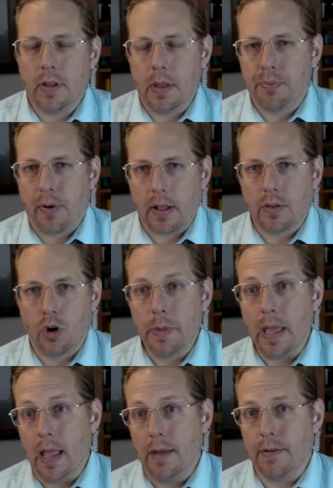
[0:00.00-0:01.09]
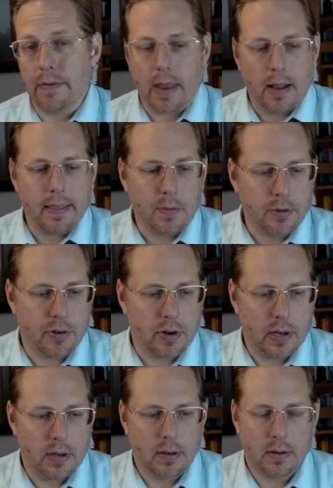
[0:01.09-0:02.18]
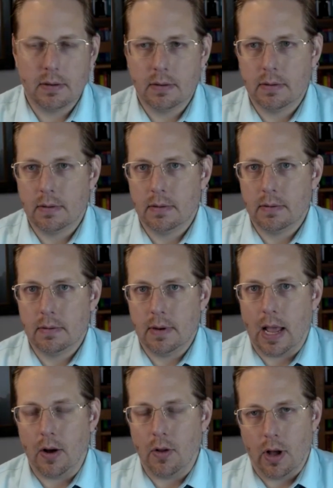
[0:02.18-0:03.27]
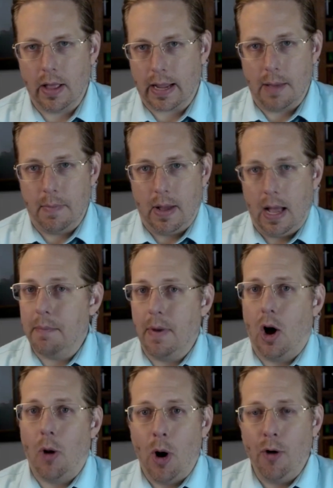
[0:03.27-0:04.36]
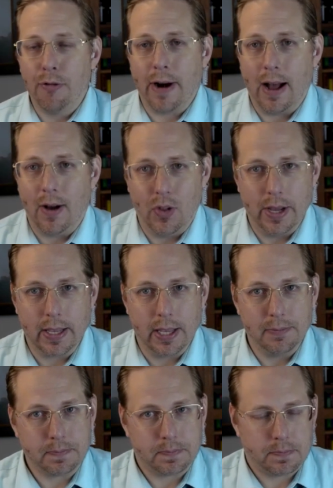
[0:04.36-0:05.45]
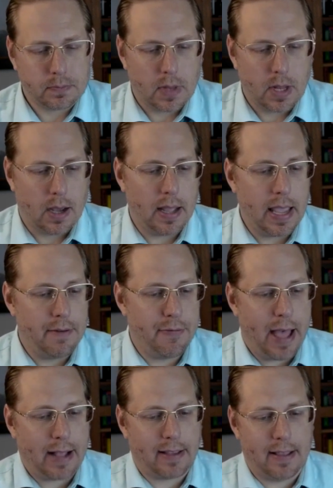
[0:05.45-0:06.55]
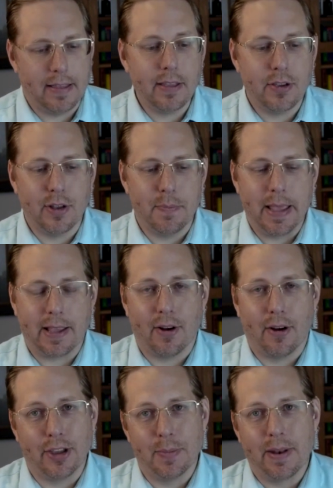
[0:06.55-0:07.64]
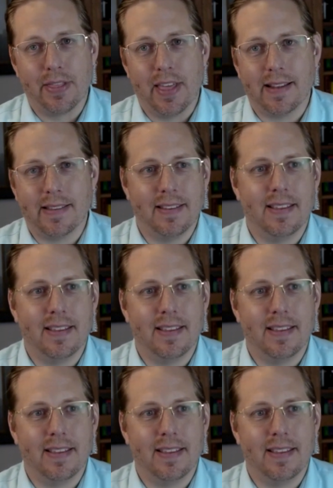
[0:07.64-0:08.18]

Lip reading: predatory behavior that I think we should outlaw. Like I'm all for outlawing it. In fact, I think you could make an argument that,